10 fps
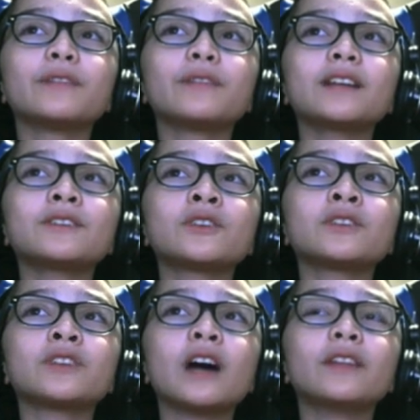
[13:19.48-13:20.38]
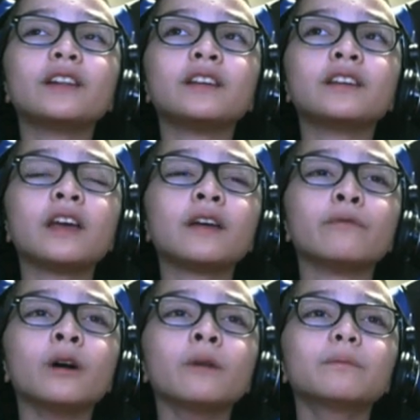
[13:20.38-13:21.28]
that's red the sus. sign that he
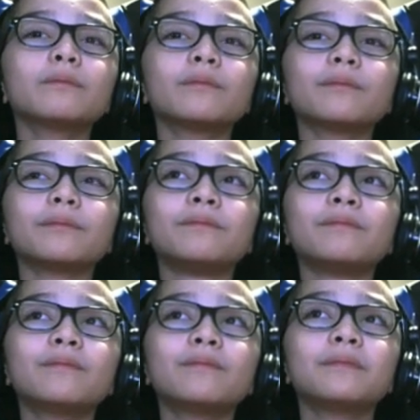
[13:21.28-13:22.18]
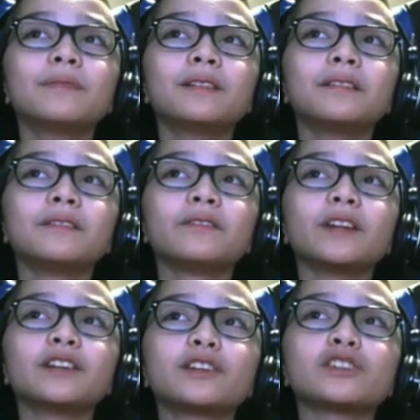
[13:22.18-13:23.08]
gave up.
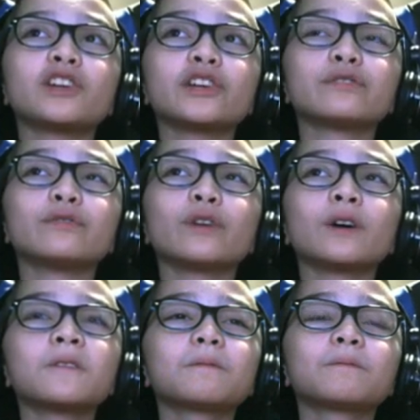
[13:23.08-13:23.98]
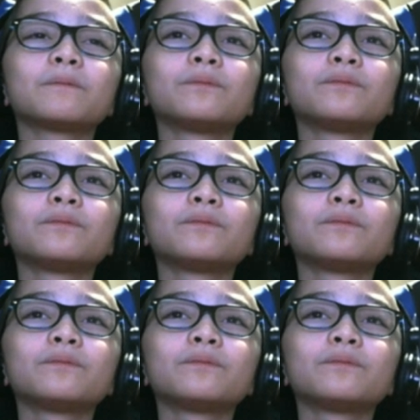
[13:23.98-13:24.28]
That he just doesn't red vote. Sus.